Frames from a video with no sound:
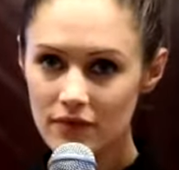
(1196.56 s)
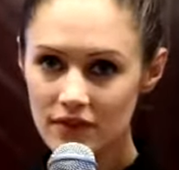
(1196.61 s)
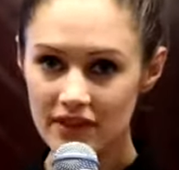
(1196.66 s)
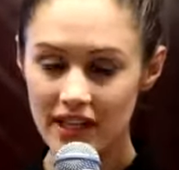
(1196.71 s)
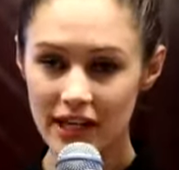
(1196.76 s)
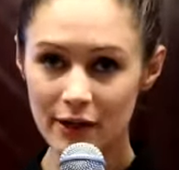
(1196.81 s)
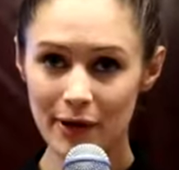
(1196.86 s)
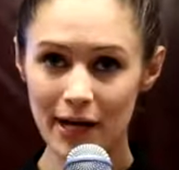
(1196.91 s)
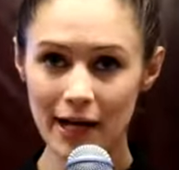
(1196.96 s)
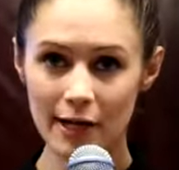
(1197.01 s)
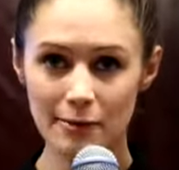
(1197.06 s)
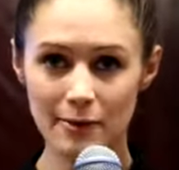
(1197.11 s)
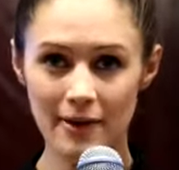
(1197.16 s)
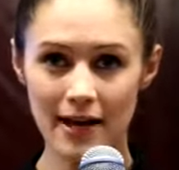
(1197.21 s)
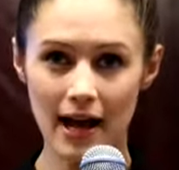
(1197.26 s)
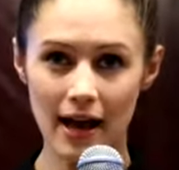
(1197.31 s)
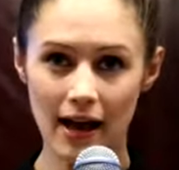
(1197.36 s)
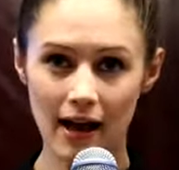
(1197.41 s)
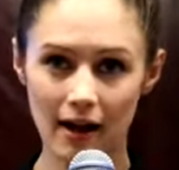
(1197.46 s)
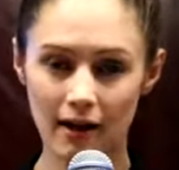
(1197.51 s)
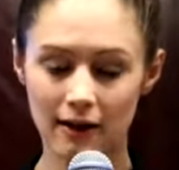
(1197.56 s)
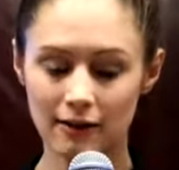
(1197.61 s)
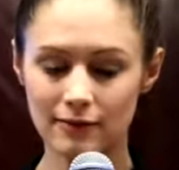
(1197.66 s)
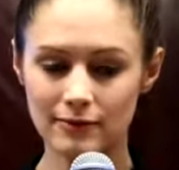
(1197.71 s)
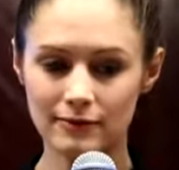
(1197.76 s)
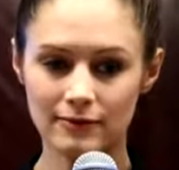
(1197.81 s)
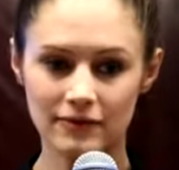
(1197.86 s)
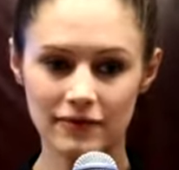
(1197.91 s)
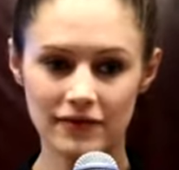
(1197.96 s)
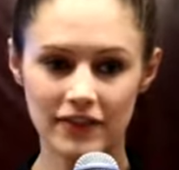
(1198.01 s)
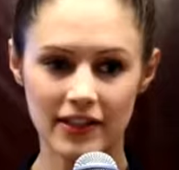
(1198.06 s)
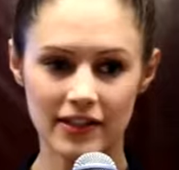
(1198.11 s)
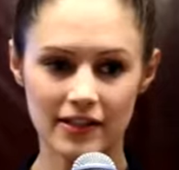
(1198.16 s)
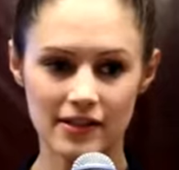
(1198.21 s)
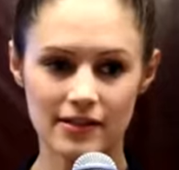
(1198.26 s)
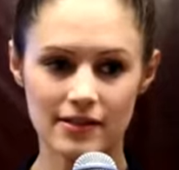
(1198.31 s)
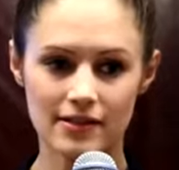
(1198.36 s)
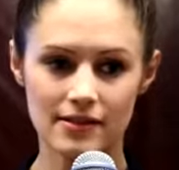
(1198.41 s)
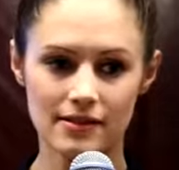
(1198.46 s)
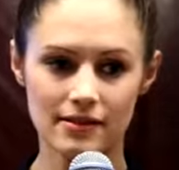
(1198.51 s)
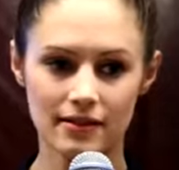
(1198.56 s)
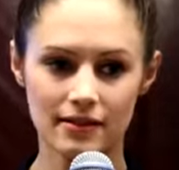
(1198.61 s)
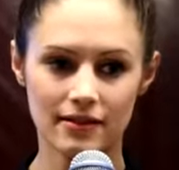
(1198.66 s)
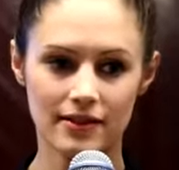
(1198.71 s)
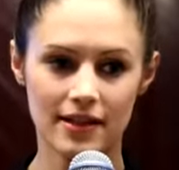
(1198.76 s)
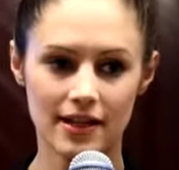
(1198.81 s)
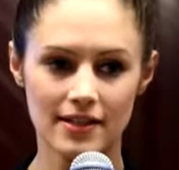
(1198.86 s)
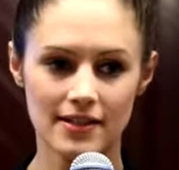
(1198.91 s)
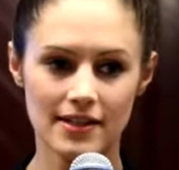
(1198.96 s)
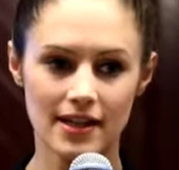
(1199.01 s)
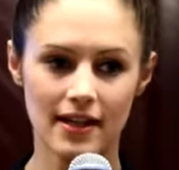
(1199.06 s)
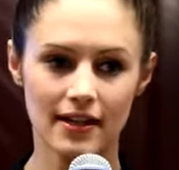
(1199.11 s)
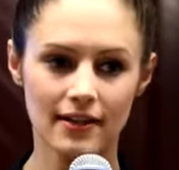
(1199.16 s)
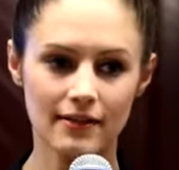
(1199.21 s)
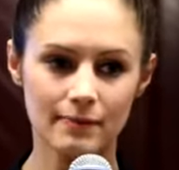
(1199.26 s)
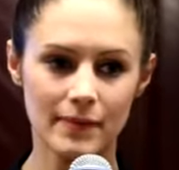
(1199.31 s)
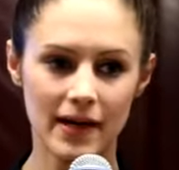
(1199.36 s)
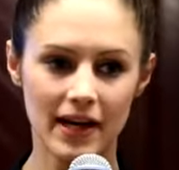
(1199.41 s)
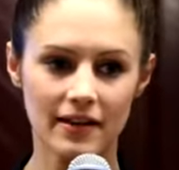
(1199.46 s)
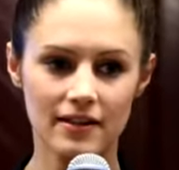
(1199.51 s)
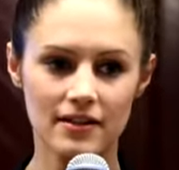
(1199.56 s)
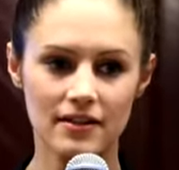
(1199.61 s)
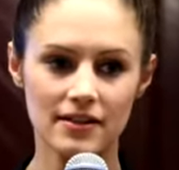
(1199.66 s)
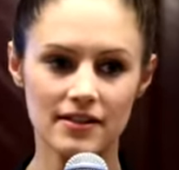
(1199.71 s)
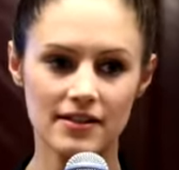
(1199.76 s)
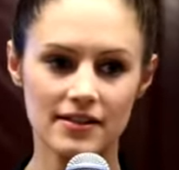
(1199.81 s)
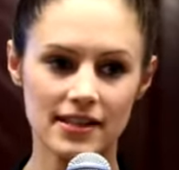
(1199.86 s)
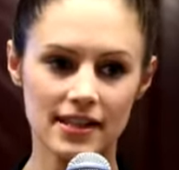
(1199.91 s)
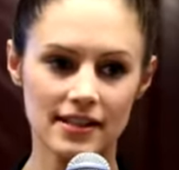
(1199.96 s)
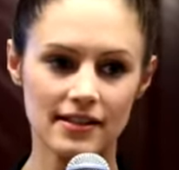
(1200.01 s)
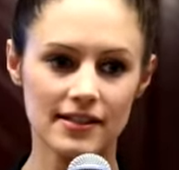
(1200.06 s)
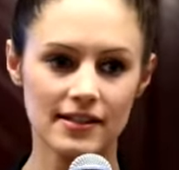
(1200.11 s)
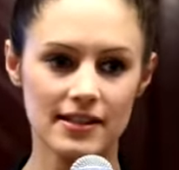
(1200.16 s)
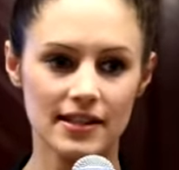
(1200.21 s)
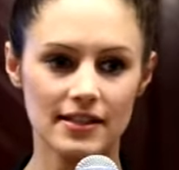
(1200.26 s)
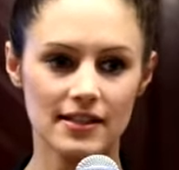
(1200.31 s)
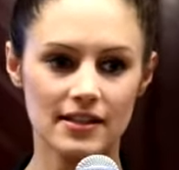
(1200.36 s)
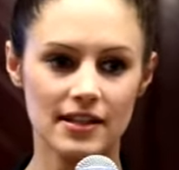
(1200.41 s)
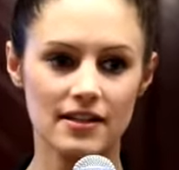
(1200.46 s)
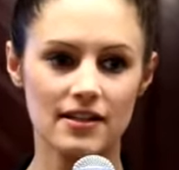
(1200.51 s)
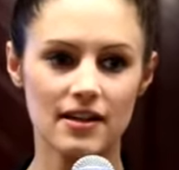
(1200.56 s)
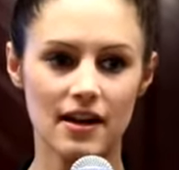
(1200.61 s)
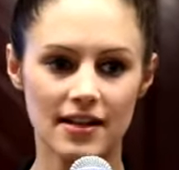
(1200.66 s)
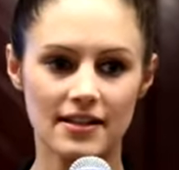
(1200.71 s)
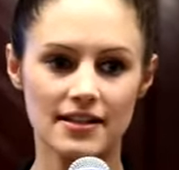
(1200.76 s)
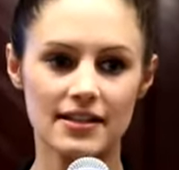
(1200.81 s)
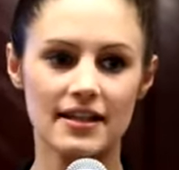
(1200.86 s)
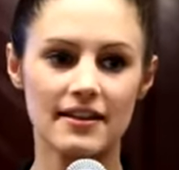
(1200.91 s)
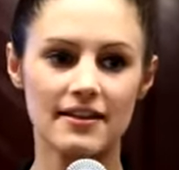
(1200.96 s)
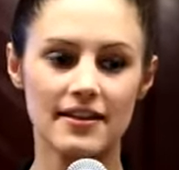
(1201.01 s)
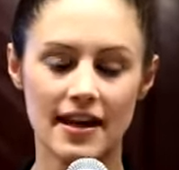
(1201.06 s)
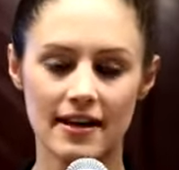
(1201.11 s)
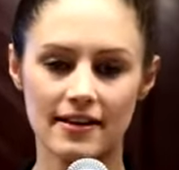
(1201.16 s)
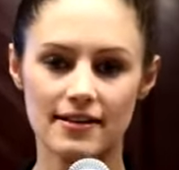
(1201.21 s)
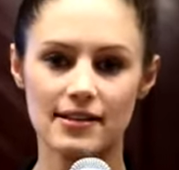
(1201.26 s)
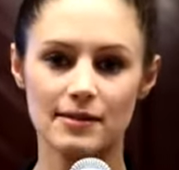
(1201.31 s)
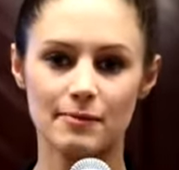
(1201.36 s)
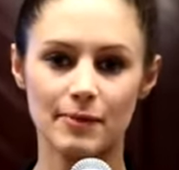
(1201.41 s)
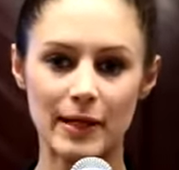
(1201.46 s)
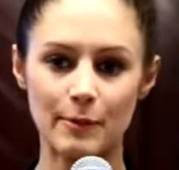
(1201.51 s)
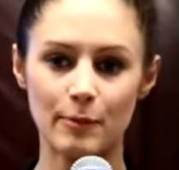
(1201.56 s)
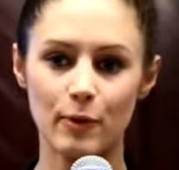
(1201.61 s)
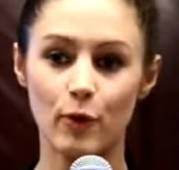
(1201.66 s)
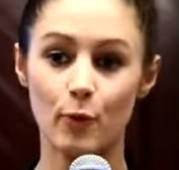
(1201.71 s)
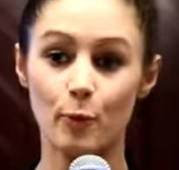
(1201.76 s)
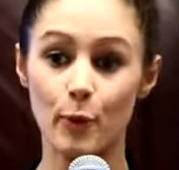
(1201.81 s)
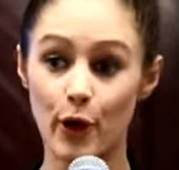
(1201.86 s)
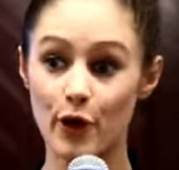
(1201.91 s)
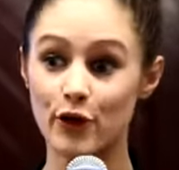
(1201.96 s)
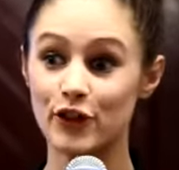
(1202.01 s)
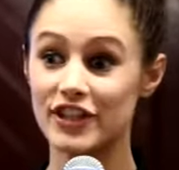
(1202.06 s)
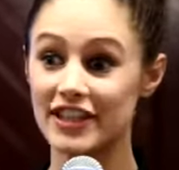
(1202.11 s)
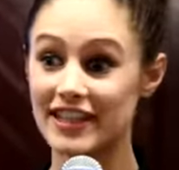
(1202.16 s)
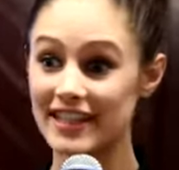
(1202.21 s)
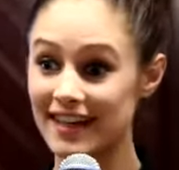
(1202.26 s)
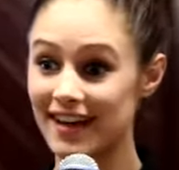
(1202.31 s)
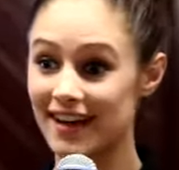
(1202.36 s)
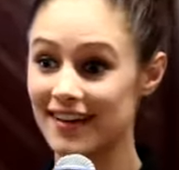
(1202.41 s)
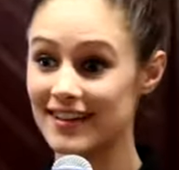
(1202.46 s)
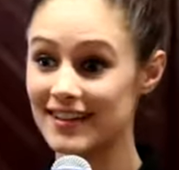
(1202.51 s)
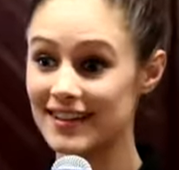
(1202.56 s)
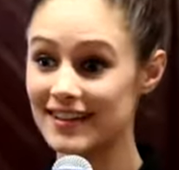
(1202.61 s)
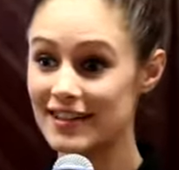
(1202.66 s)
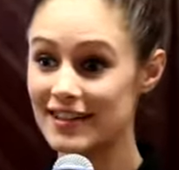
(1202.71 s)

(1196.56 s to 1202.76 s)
they were able to help, figures correct, Dan, about 60 to 90,000 people per year